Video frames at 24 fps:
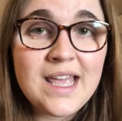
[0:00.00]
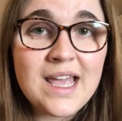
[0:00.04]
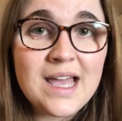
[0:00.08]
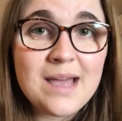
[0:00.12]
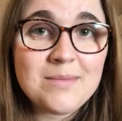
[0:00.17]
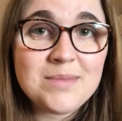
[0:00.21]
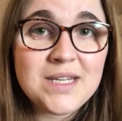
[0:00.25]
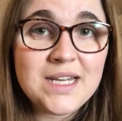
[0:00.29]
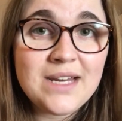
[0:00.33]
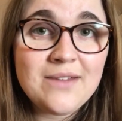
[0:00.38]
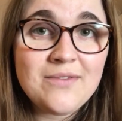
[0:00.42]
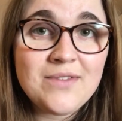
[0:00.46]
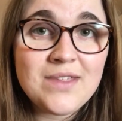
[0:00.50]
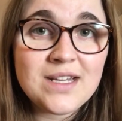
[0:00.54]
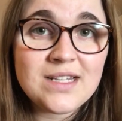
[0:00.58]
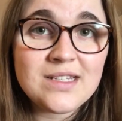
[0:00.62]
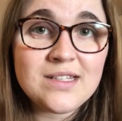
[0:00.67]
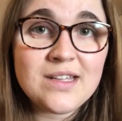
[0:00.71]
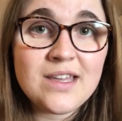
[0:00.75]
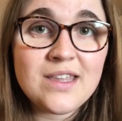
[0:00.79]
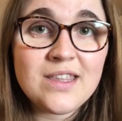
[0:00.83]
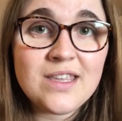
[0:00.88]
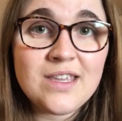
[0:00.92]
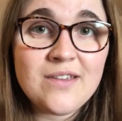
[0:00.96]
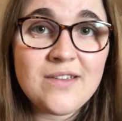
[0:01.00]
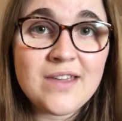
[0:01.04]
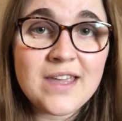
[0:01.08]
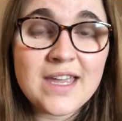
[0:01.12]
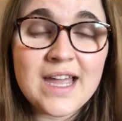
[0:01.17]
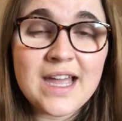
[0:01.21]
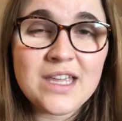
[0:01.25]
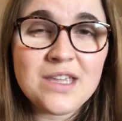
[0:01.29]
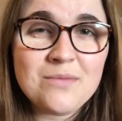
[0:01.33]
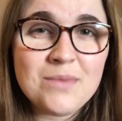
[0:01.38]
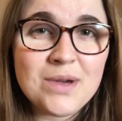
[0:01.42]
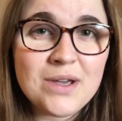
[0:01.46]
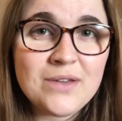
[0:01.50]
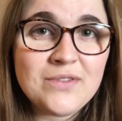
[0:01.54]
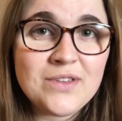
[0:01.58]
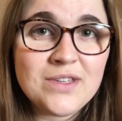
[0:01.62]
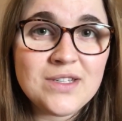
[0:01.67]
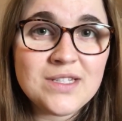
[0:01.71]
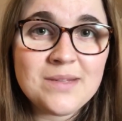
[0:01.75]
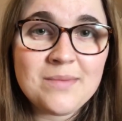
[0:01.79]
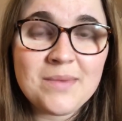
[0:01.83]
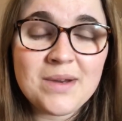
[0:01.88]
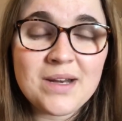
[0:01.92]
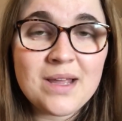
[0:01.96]
and particularly for things like the UKCAT you might have
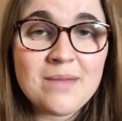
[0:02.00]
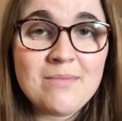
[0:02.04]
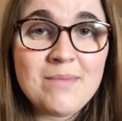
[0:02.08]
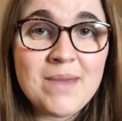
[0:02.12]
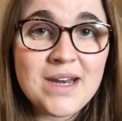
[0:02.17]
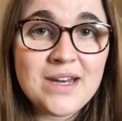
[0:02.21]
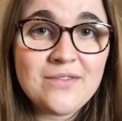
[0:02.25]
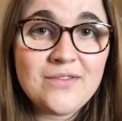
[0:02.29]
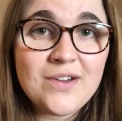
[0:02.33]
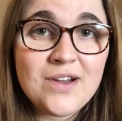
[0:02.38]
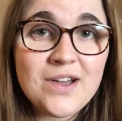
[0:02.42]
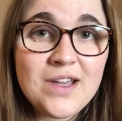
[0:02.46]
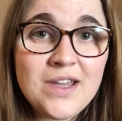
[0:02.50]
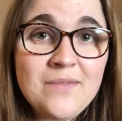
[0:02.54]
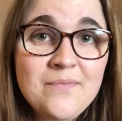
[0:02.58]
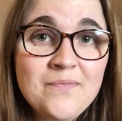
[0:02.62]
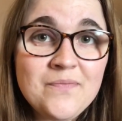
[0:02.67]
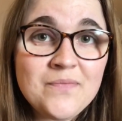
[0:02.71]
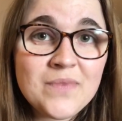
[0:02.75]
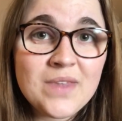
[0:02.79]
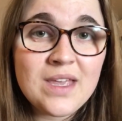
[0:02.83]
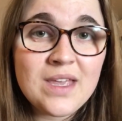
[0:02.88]
used something like Medify.